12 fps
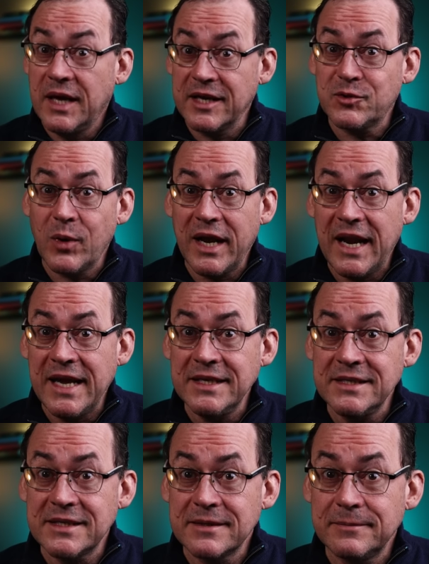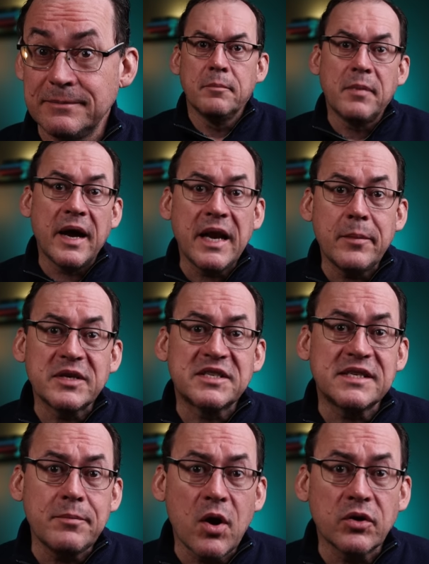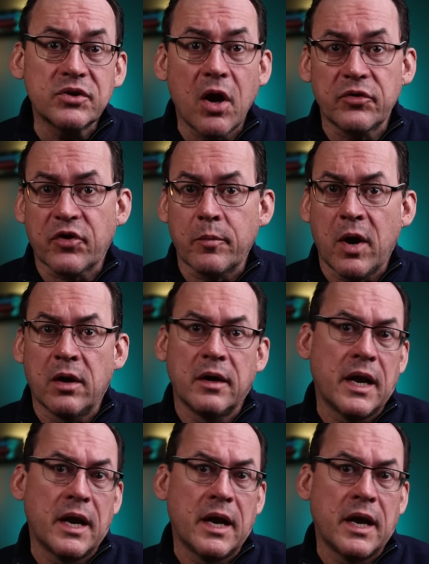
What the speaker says: Guess what it is? My name is Simon D'Entremont,